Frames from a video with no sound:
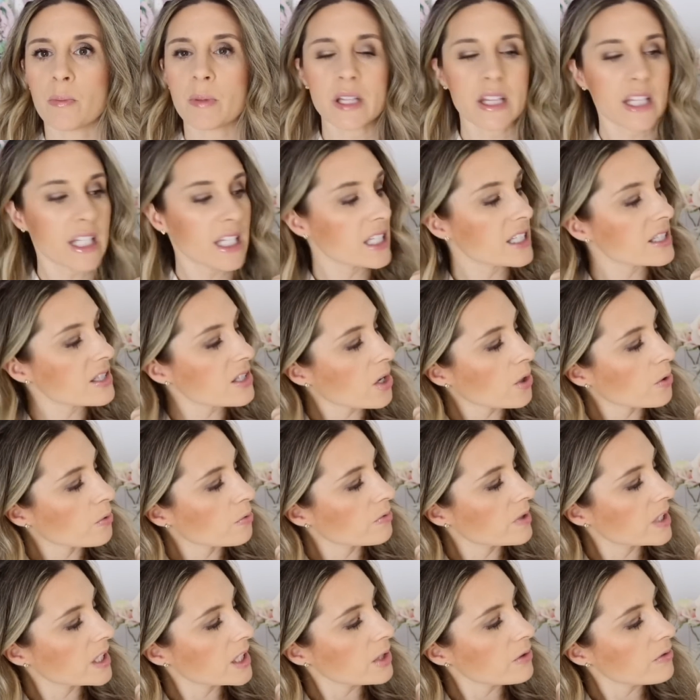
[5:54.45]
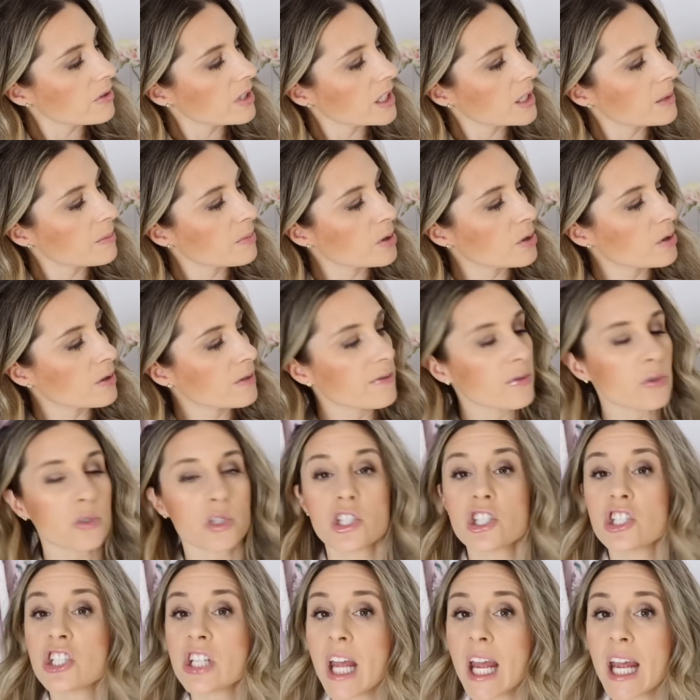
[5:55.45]
But these are really really beautiful
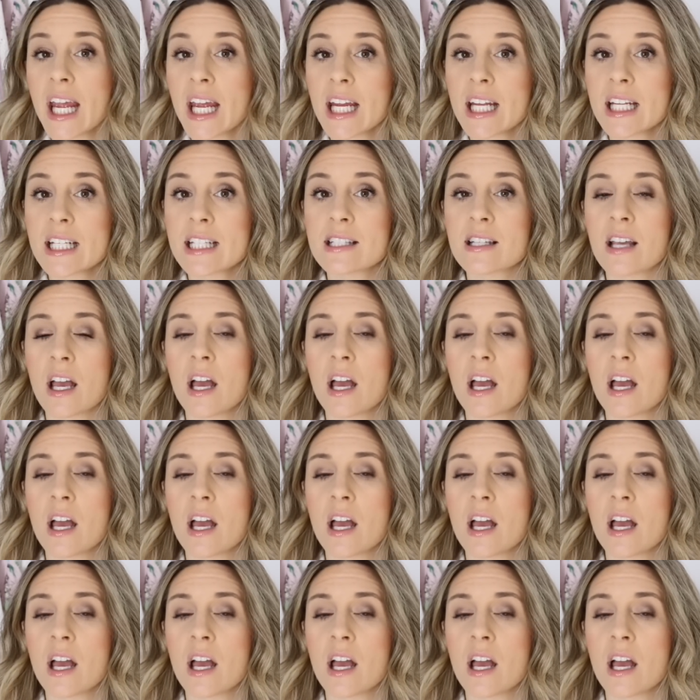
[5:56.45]
shades.